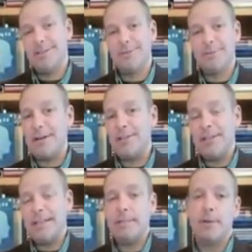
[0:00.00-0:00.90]
of
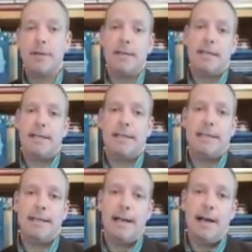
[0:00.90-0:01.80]
questions and we're going to tell
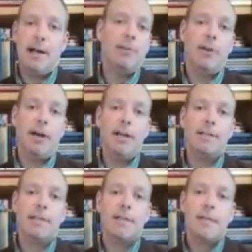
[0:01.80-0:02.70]
you our
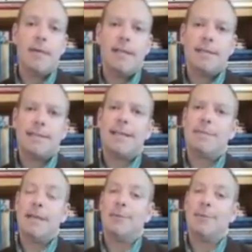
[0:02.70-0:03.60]
thoughts while at the same
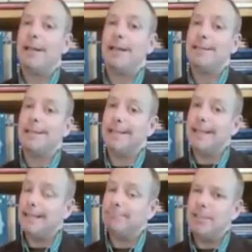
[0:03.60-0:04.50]
time realizing
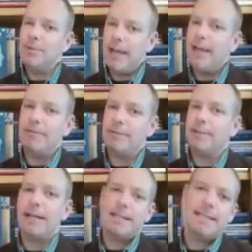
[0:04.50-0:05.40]
that you have a
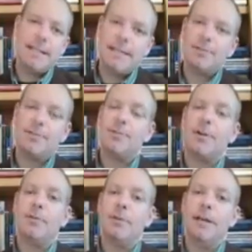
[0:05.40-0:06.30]
lot of these answers
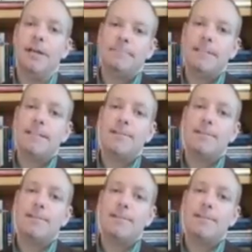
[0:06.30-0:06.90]
already. Let's get